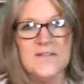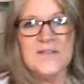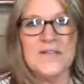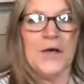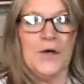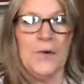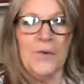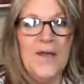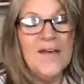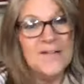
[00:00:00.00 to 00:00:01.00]
So
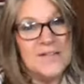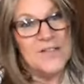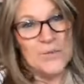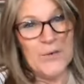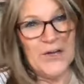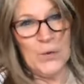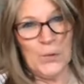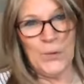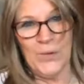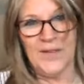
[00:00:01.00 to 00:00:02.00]
it's just pretty
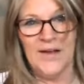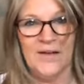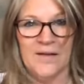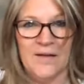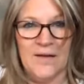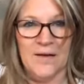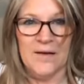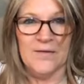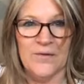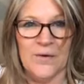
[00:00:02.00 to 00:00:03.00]
cool that
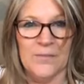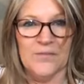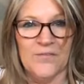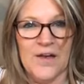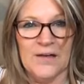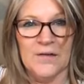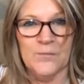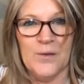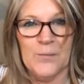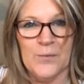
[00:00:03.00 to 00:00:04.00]
you're able to find
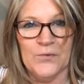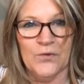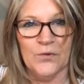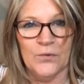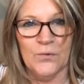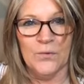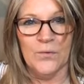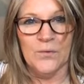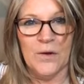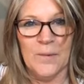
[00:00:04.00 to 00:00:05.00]
people to
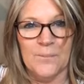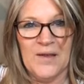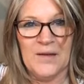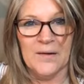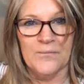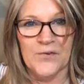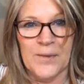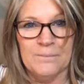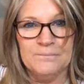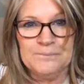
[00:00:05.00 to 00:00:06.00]
pick it up
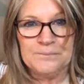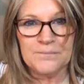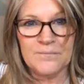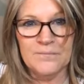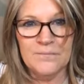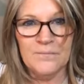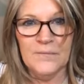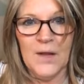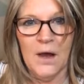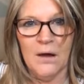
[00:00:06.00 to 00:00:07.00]
from.
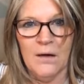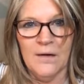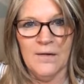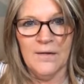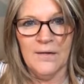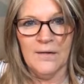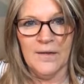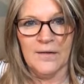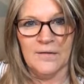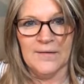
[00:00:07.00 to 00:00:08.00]
Aw,
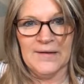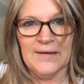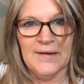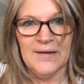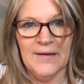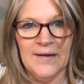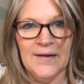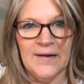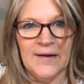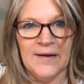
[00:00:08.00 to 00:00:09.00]
thank you, Linda.
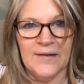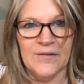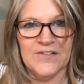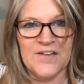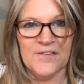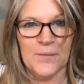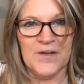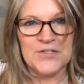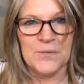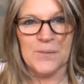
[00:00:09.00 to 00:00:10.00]
You'll definitely
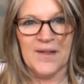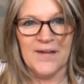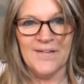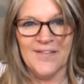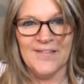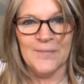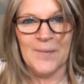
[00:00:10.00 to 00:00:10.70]
watch the replay. Oh, thanks,